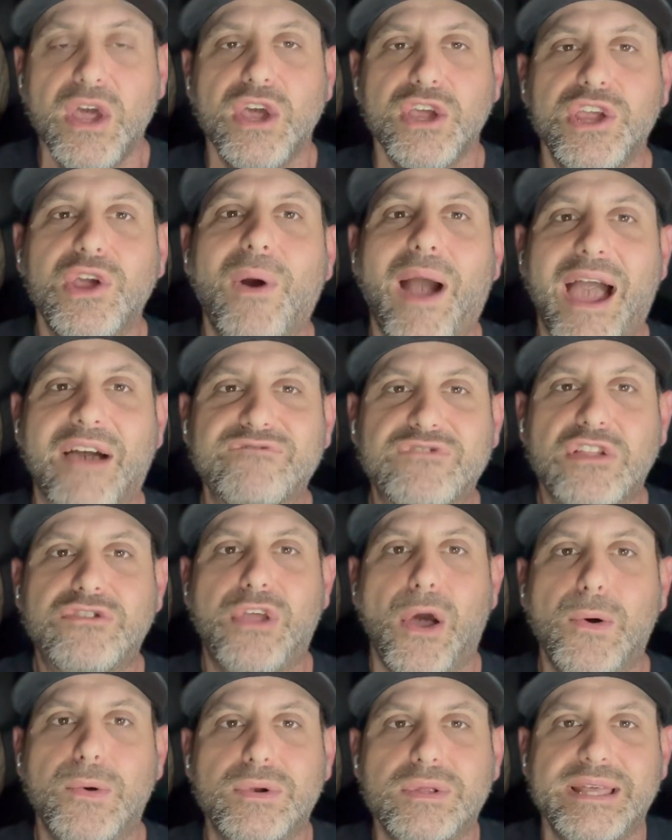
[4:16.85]
You have to
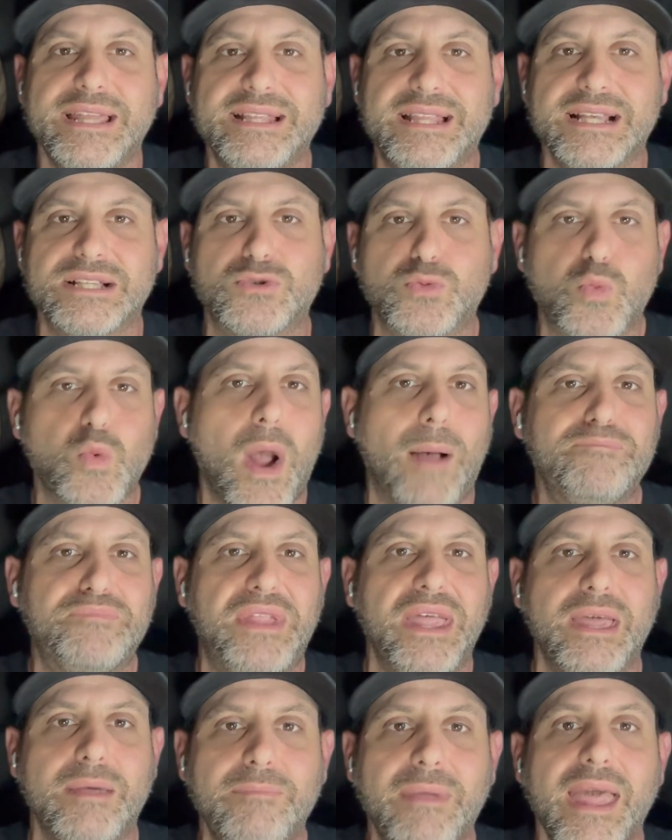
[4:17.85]
totally disrupt
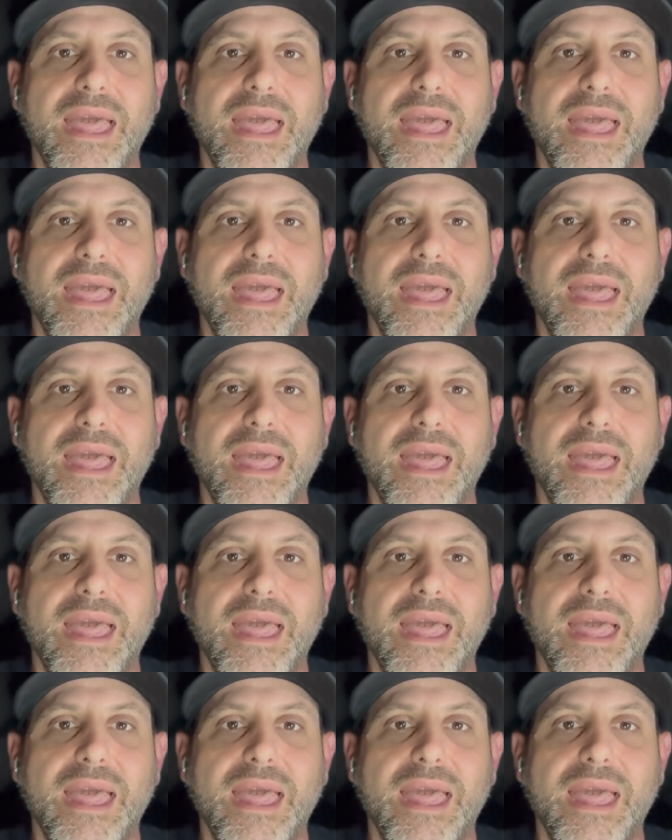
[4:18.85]
him